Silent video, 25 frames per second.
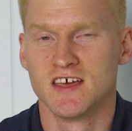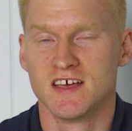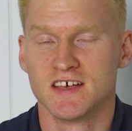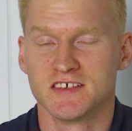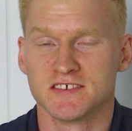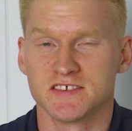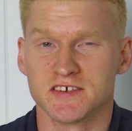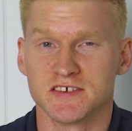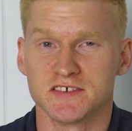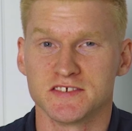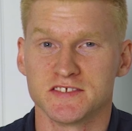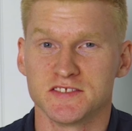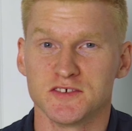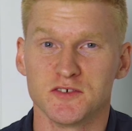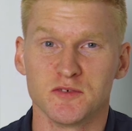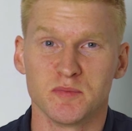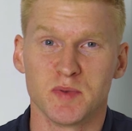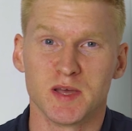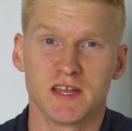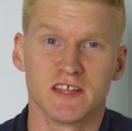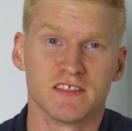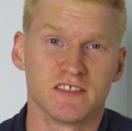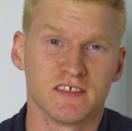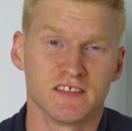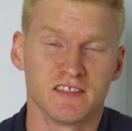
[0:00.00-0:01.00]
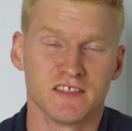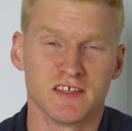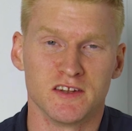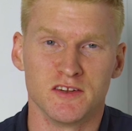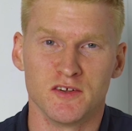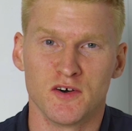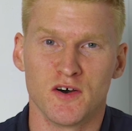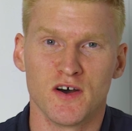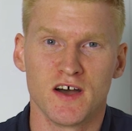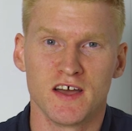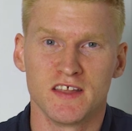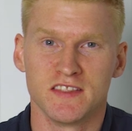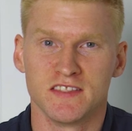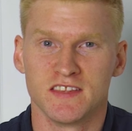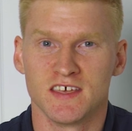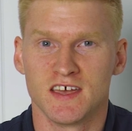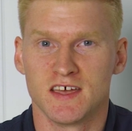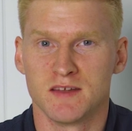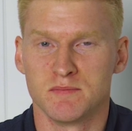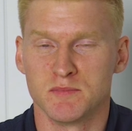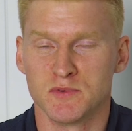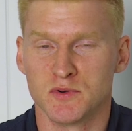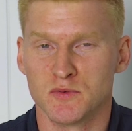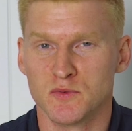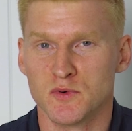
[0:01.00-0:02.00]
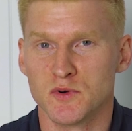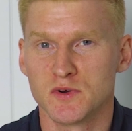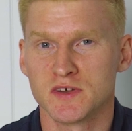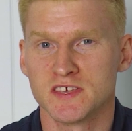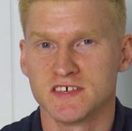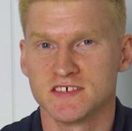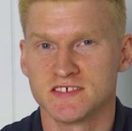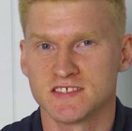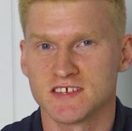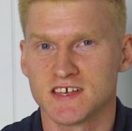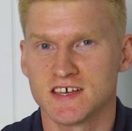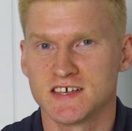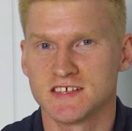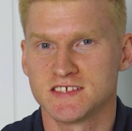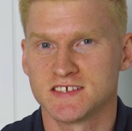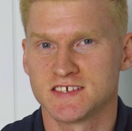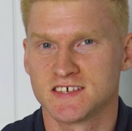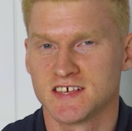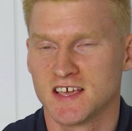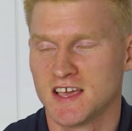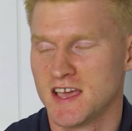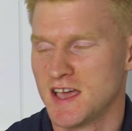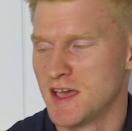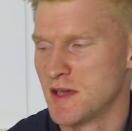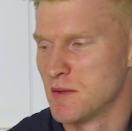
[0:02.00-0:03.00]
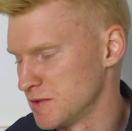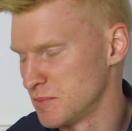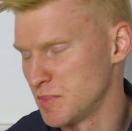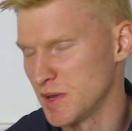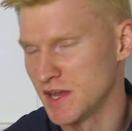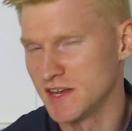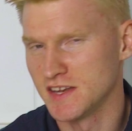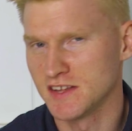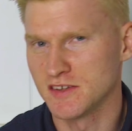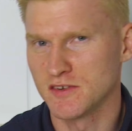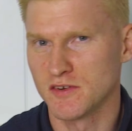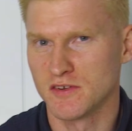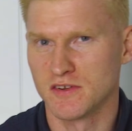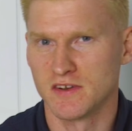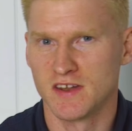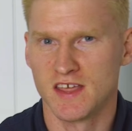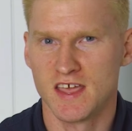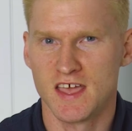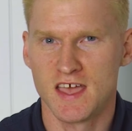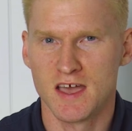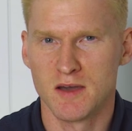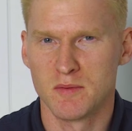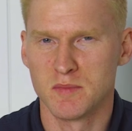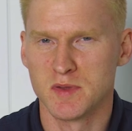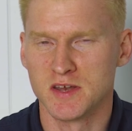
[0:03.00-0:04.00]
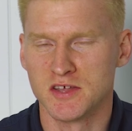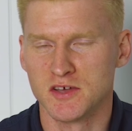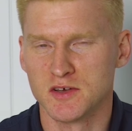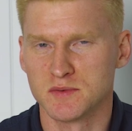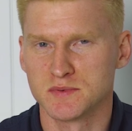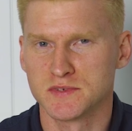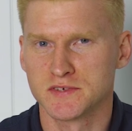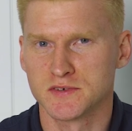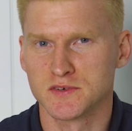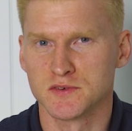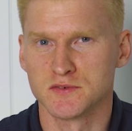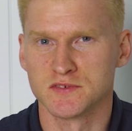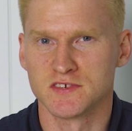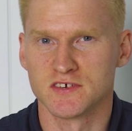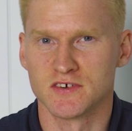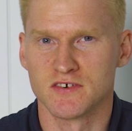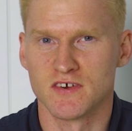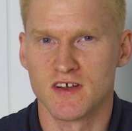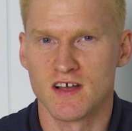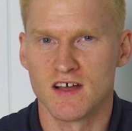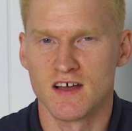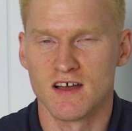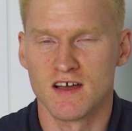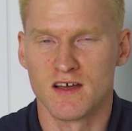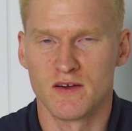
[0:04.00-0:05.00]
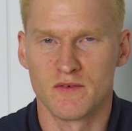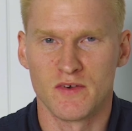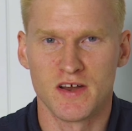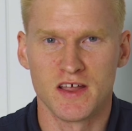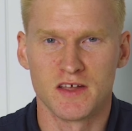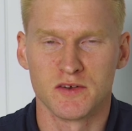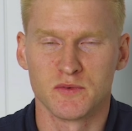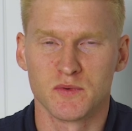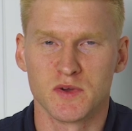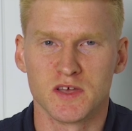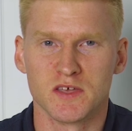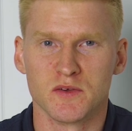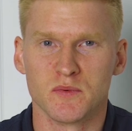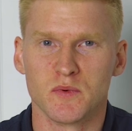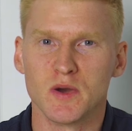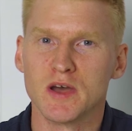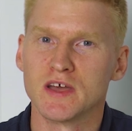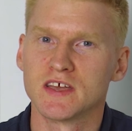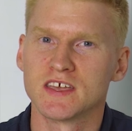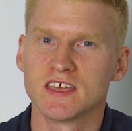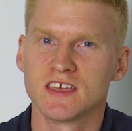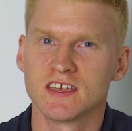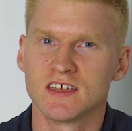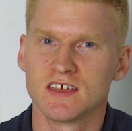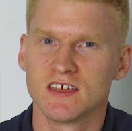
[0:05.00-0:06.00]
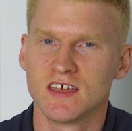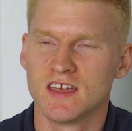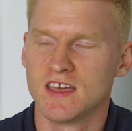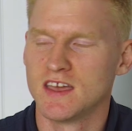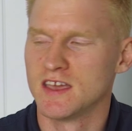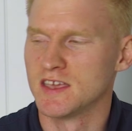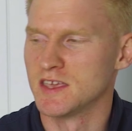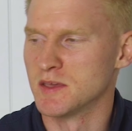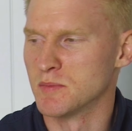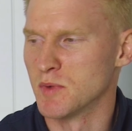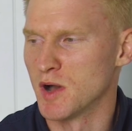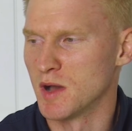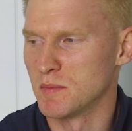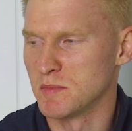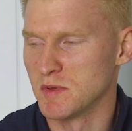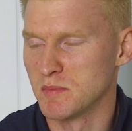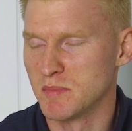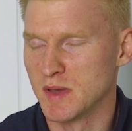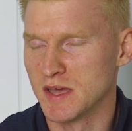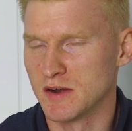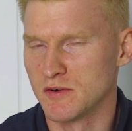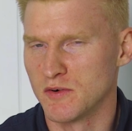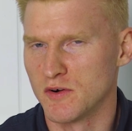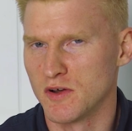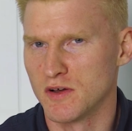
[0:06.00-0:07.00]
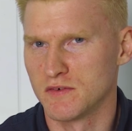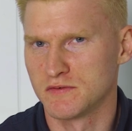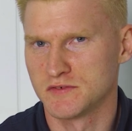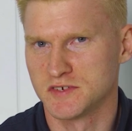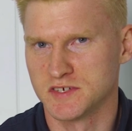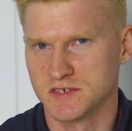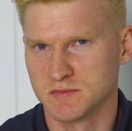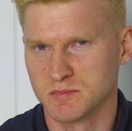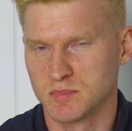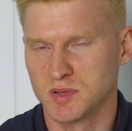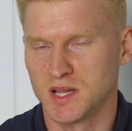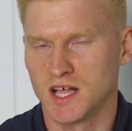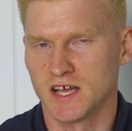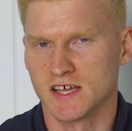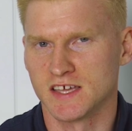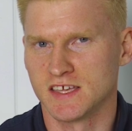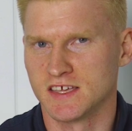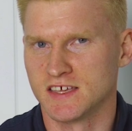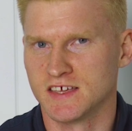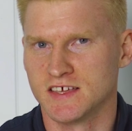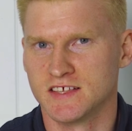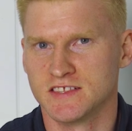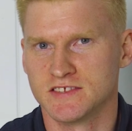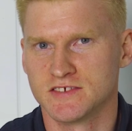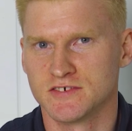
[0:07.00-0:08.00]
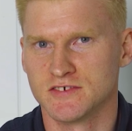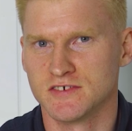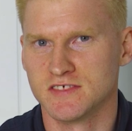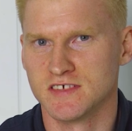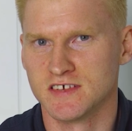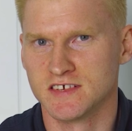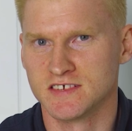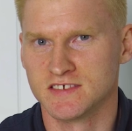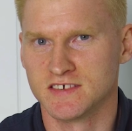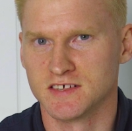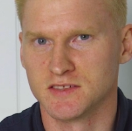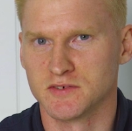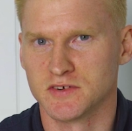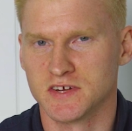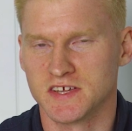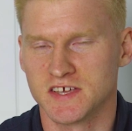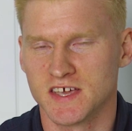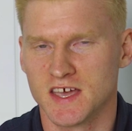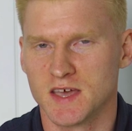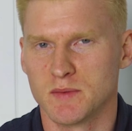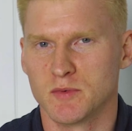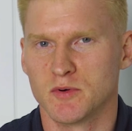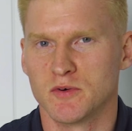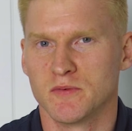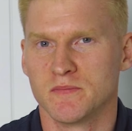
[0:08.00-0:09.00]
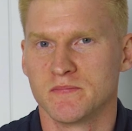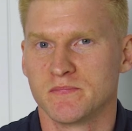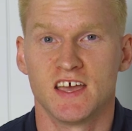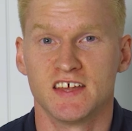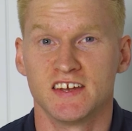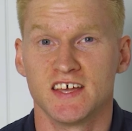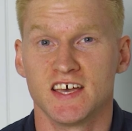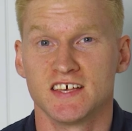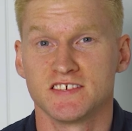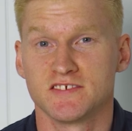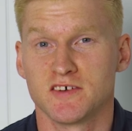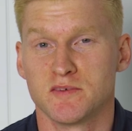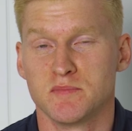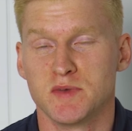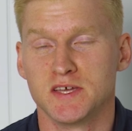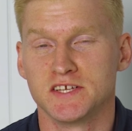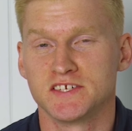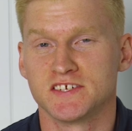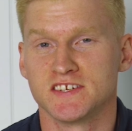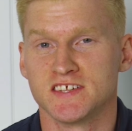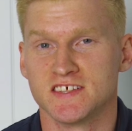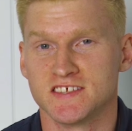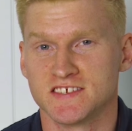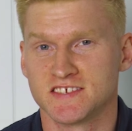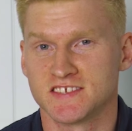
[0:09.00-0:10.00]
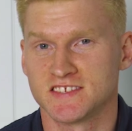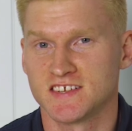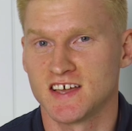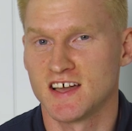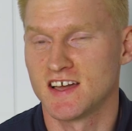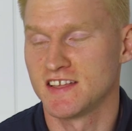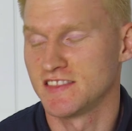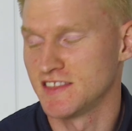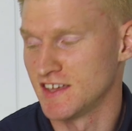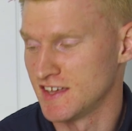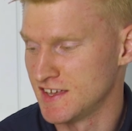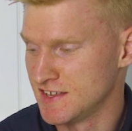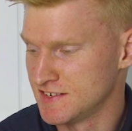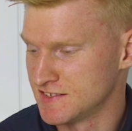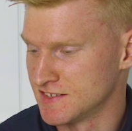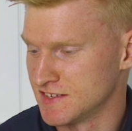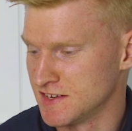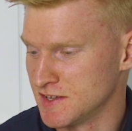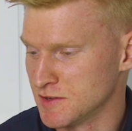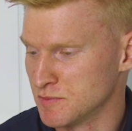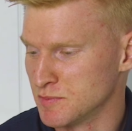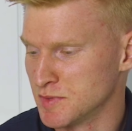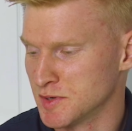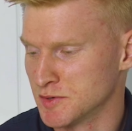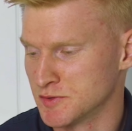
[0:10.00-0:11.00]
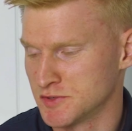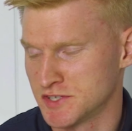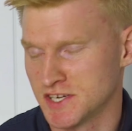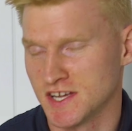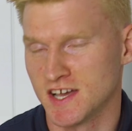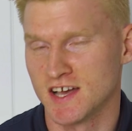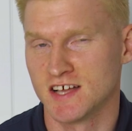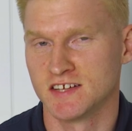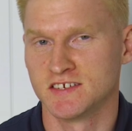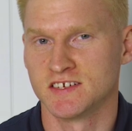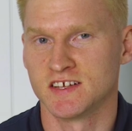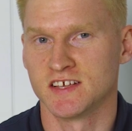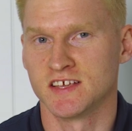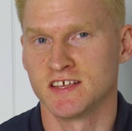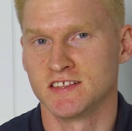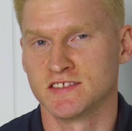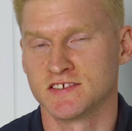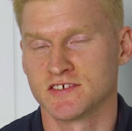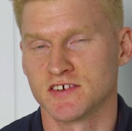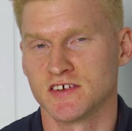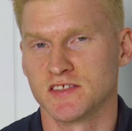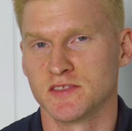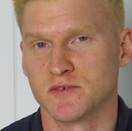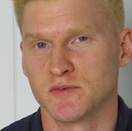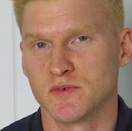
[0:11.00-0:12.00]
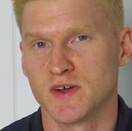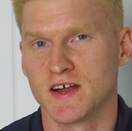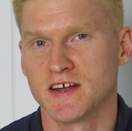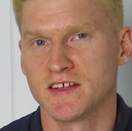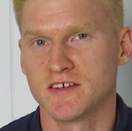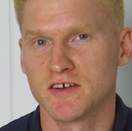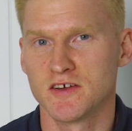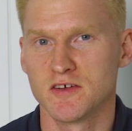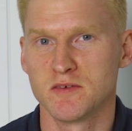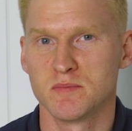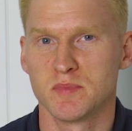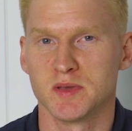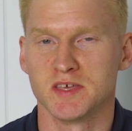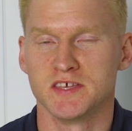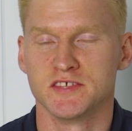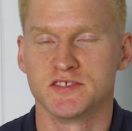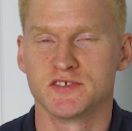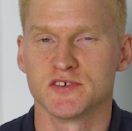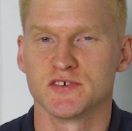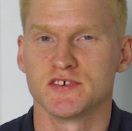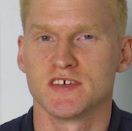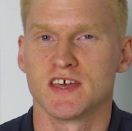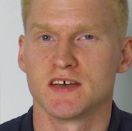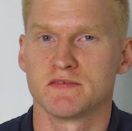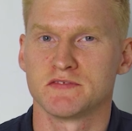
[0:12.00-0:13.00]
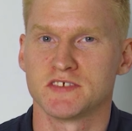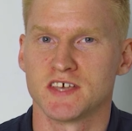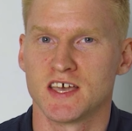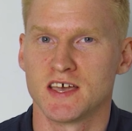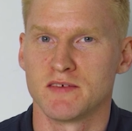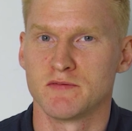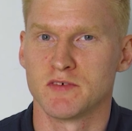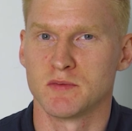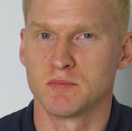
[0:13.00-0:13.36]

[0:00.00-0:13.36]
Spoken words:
So still better than the 9 that Milwaukee states. Depending on how many obstacles there are around where you're working, you might be better off just plugging it into the auxiliary cable. And as I mentioned at the start, there is an inbuilt charger inside the radio, but you do have to have